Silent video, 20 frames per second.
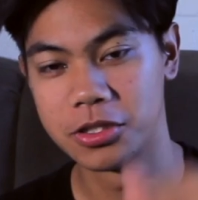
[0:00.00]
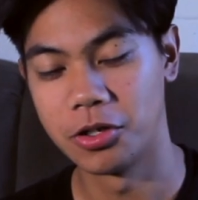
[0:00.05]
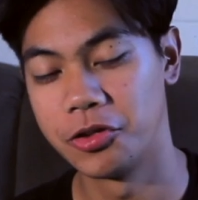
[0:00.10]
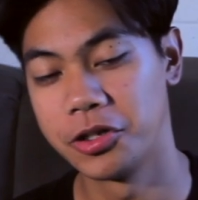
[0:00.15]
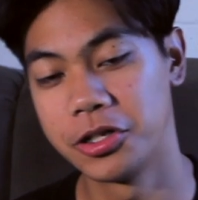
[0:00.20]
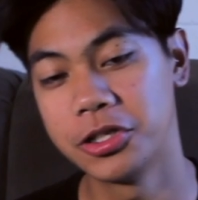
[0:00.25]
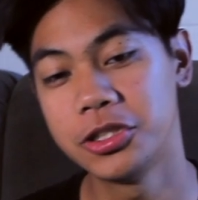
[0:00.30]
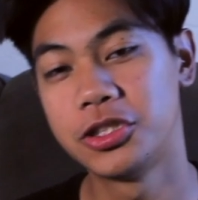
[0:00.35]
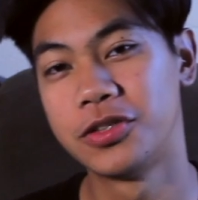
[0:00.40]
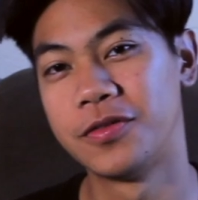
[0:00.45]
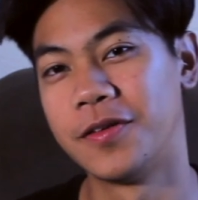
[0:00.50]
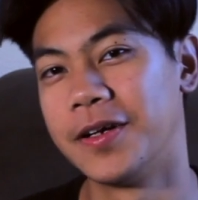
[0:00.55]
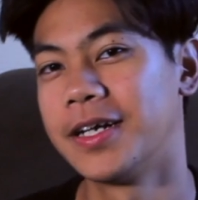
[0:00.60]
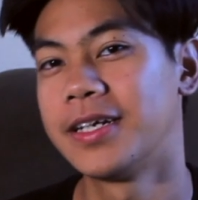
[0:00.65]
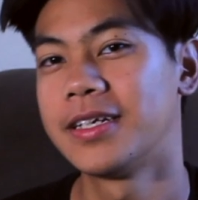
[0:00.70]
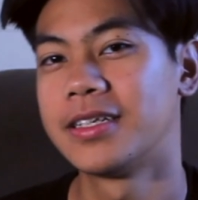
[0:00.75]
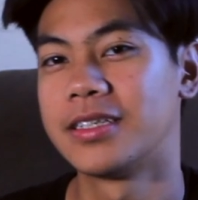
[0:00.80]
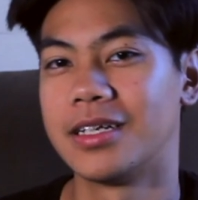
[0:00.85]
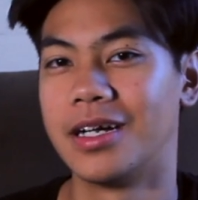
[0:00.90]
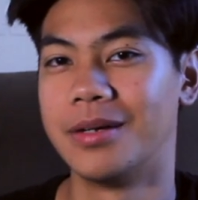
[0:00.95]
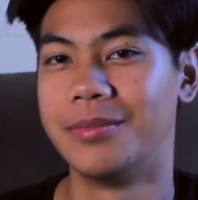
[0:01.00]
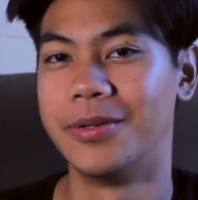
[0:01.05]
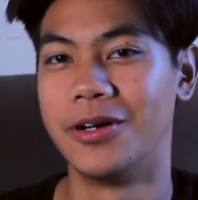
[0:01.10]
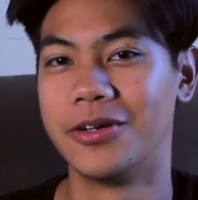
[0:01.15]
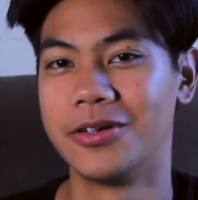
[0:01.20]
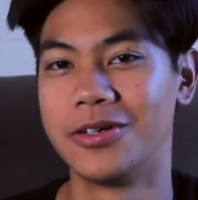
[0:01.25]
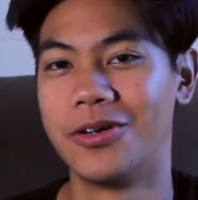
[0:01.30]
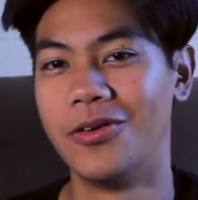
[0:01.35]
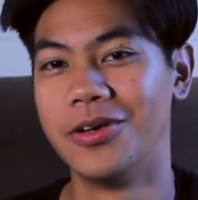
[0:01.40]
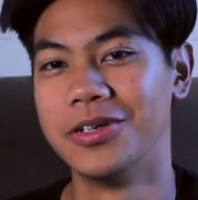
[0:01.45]
So the good trick
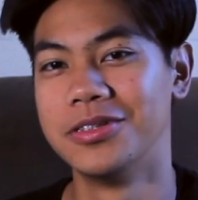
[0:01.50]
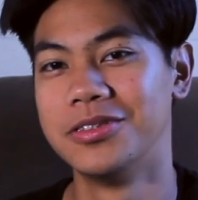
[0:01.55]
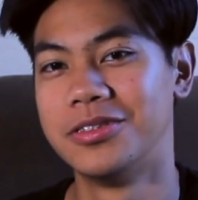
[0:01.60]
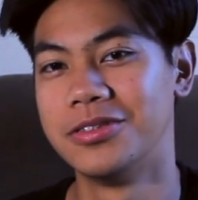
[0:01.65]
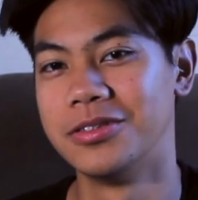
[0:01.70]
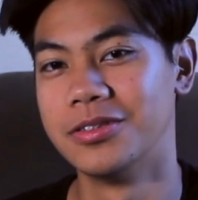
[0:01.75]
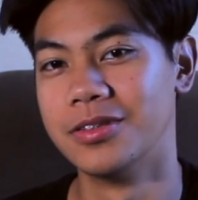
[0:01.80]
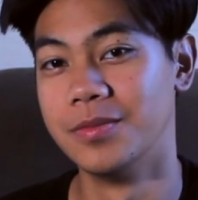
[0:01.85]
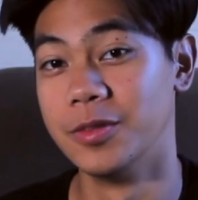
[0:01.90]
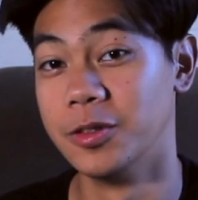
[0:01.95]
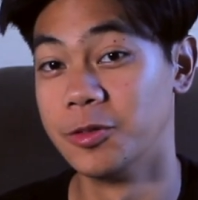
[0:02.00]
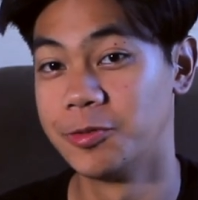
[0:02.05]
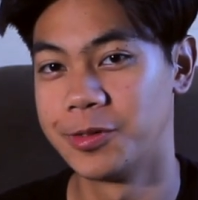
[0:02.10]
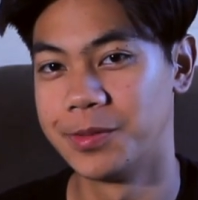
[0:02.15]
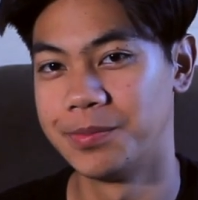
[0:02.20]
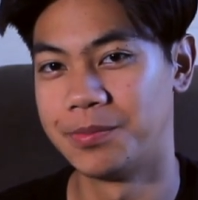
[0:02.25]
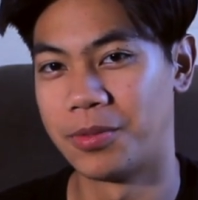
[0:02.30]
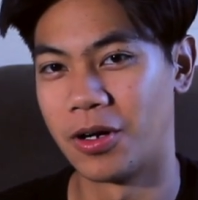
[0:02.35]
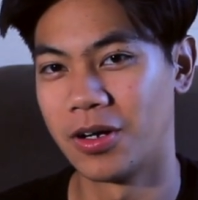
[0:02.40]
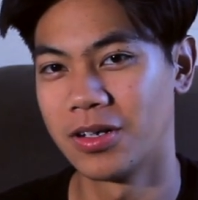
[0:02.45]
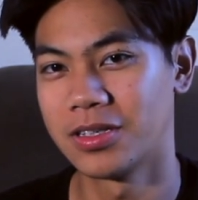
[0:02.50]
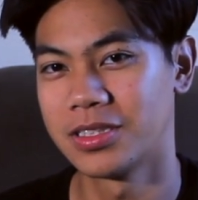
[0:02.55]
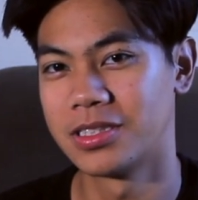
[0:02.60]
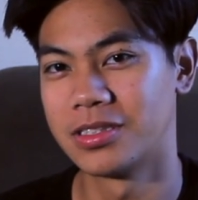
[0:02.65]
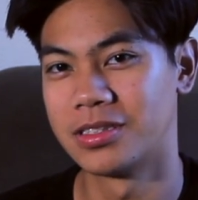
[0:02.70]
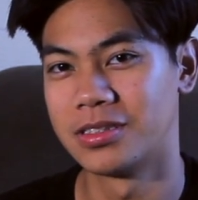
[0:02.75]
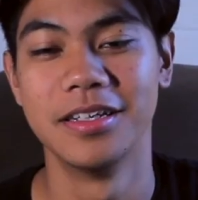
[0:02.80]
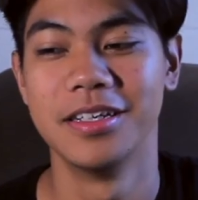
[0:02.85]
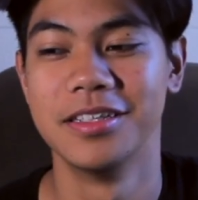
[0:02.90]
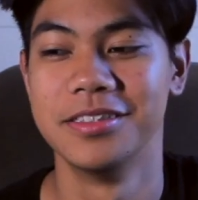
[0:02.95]
about going to amusement parks
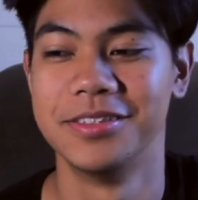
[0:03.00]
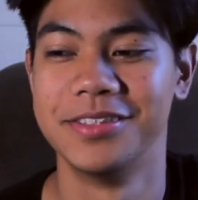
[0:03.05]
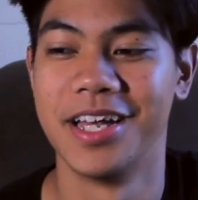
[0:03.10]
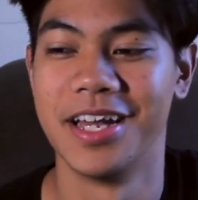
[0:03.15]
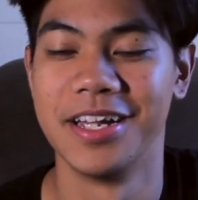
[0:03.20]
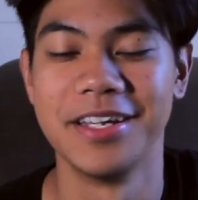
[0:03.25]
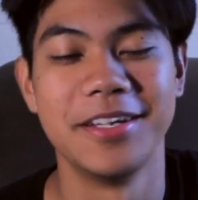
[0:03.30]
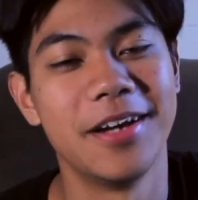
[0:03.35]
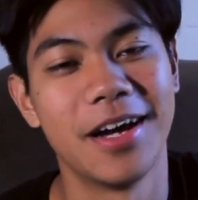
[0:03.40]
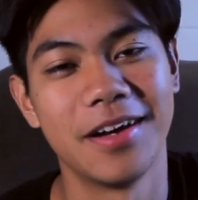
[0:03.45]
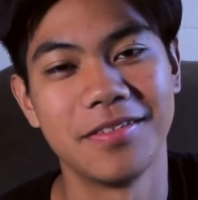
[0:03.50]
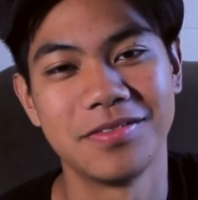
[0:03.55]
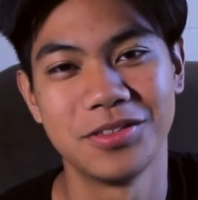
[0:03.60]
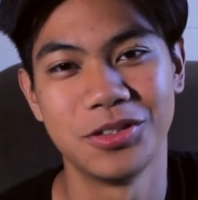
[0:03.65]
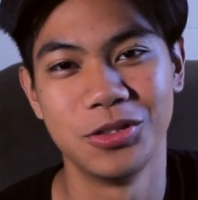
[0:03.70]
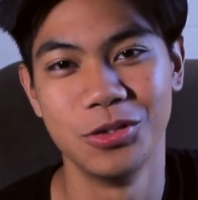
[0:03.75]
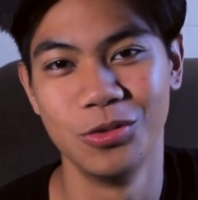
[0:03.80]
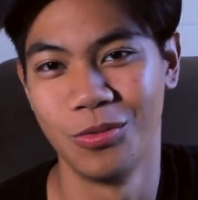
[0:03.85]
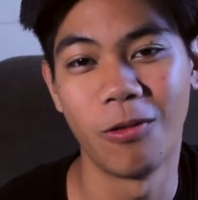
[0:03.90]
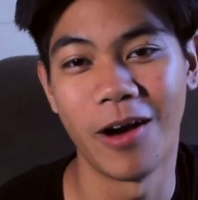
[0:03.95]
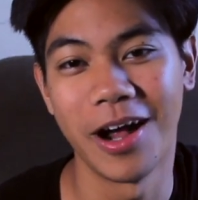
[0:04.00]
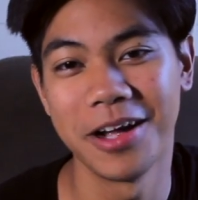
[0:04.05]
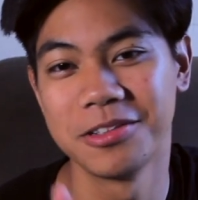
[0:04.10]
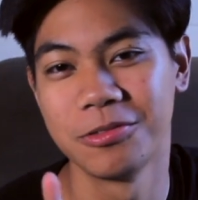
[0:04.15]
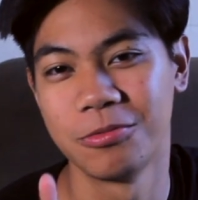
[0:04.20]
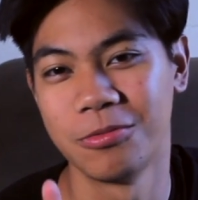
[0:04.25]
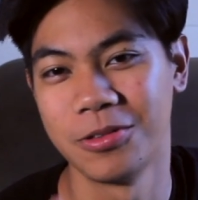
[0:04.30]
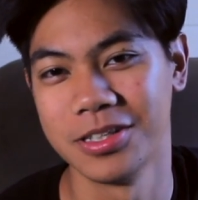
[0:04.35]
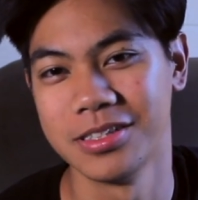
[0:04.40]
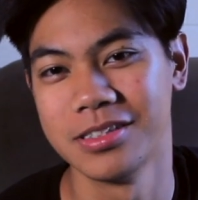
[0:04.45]
is that you have to ride
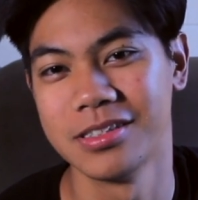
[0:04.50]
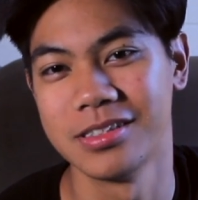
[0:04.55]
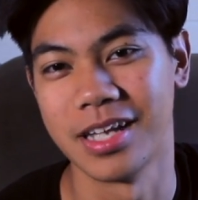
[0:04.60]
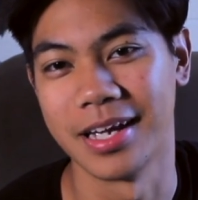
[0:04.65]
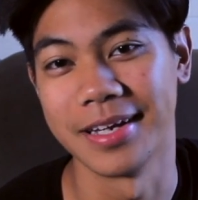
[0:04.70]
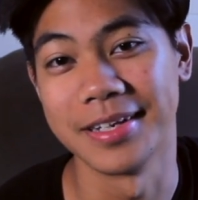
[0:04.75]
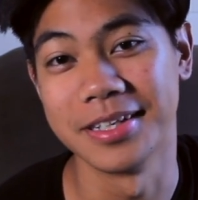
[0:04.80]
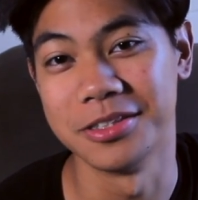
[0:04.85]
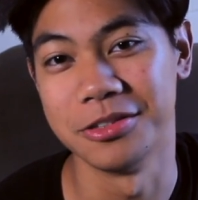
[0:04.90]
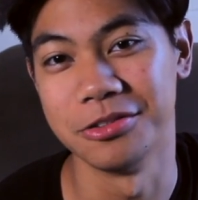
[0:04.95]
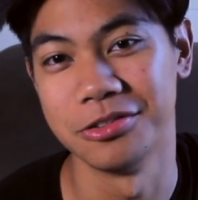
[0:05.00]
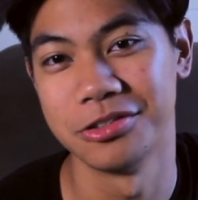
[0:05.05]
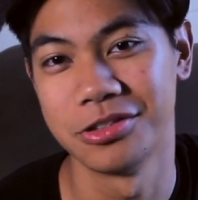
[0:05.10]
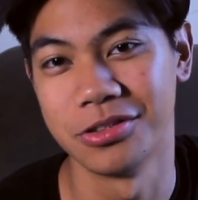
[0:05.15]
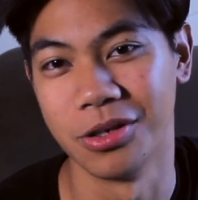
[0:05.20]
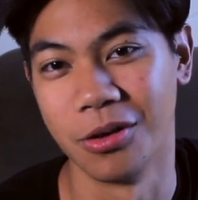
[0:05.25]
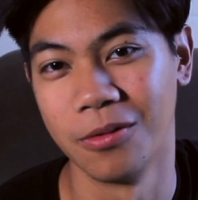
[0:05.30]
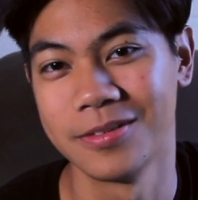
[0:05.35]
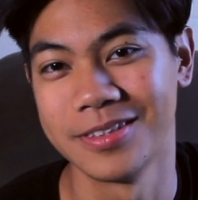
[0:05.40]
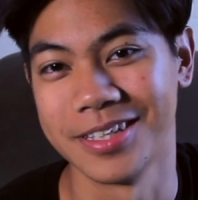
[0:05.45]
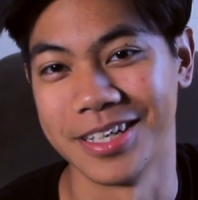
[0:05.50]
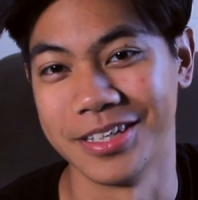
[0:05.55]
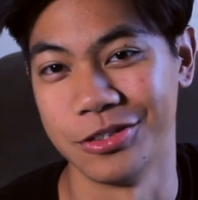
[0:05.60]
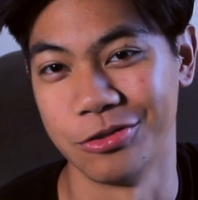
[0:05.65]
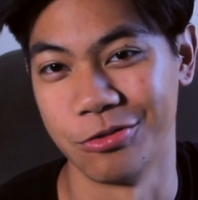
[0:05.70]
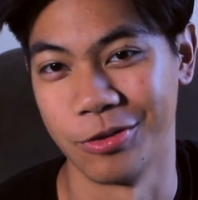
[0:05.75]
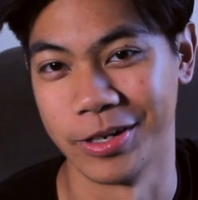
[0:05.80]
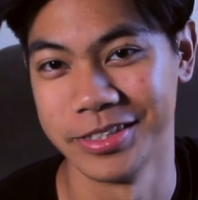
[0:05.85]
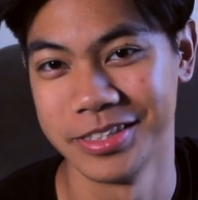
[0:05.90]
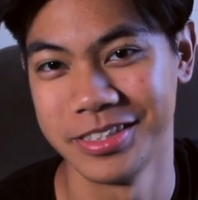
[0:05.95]
the ones that get you soaked
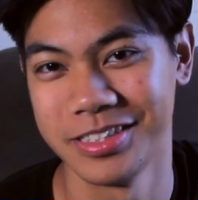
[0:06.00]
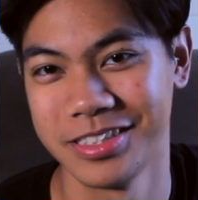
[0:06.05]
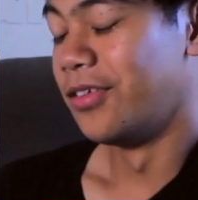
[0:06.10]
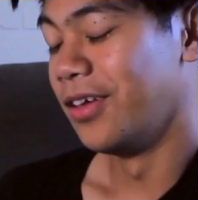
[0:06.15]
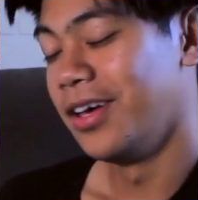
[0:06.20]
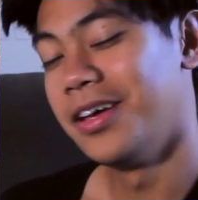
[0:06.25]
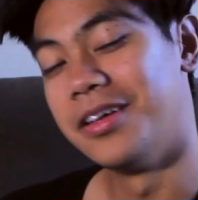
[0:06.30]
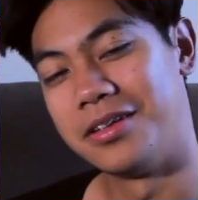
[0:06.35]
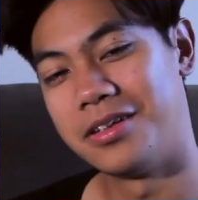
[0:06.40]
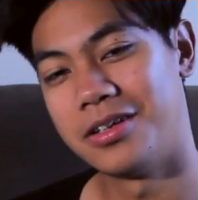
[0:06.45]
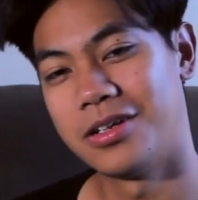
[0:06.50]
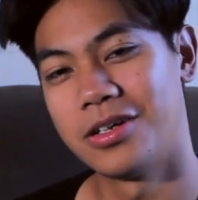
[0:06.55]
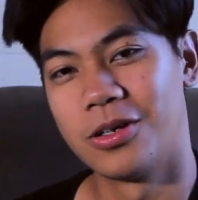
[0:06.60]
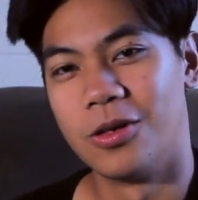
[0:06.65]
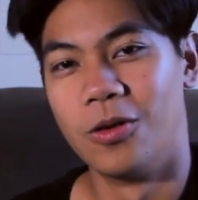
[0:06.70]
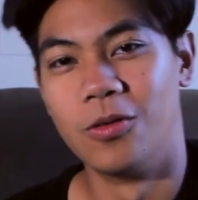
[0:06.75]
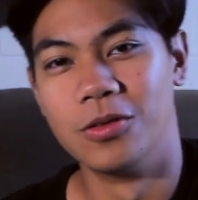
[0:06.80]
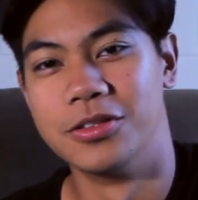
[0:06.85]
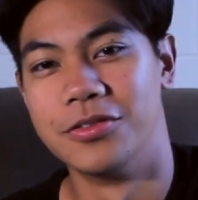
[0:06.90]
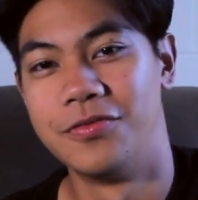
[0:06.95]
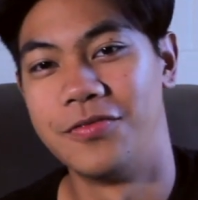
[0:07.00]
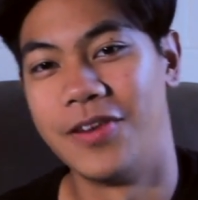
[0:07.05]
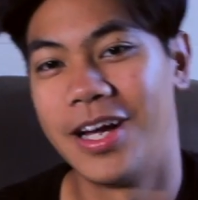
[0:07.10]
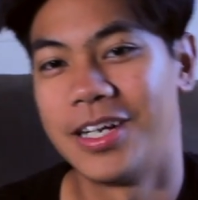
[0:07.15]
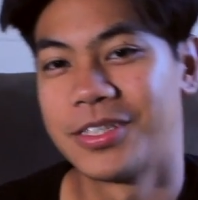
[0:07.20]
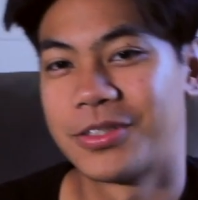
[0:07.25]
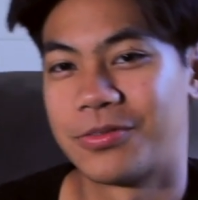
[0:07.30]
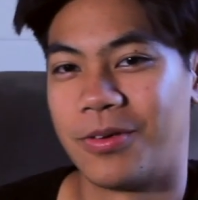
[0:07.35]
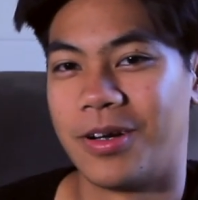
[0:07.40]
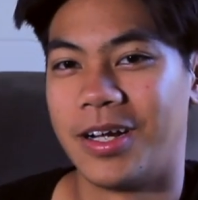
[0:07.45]
and drenched, then go on the
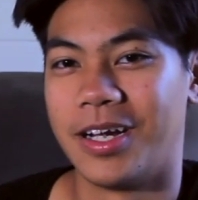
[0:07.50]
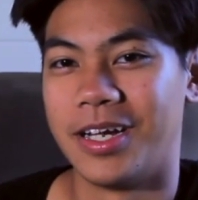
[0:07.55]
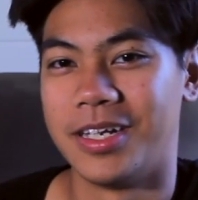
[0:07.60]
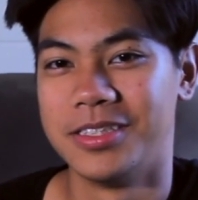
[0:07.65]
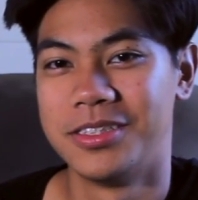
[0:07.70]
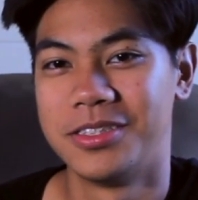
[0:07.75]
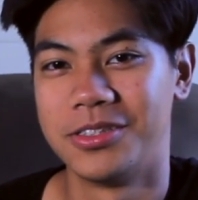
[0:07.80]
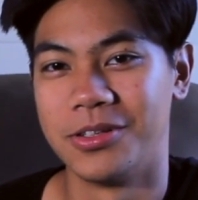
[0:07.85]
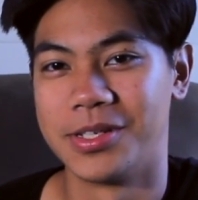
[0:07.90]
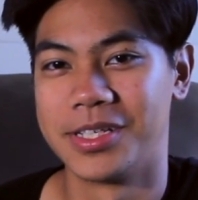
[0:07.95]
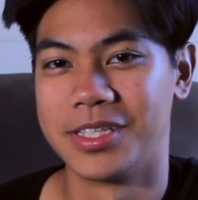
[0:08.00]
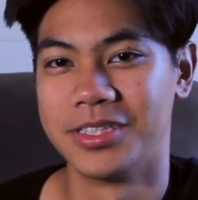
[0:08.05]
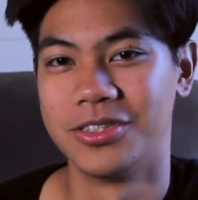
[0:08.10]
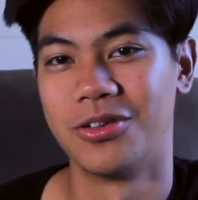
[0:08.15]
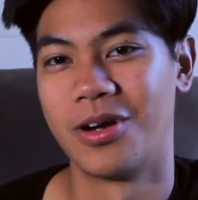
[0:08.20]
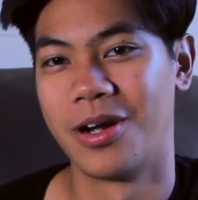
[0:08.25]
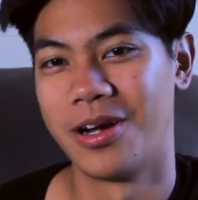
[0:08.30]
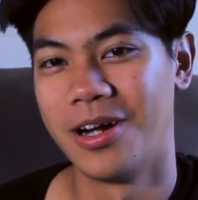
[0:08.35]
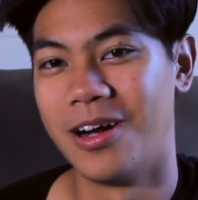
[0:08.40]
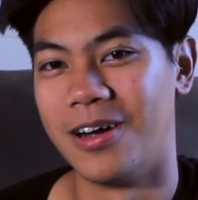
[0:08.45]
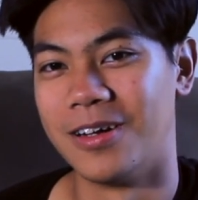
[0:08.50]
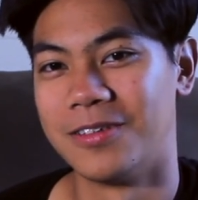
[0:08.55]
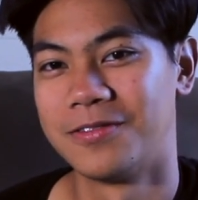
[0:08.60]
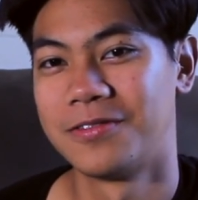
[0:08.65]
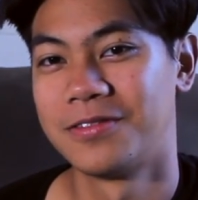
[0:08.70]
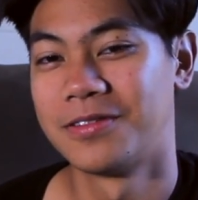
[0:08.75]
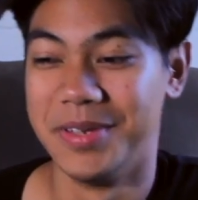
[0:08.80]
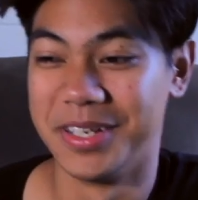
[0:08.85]
fast ride so you can dry off,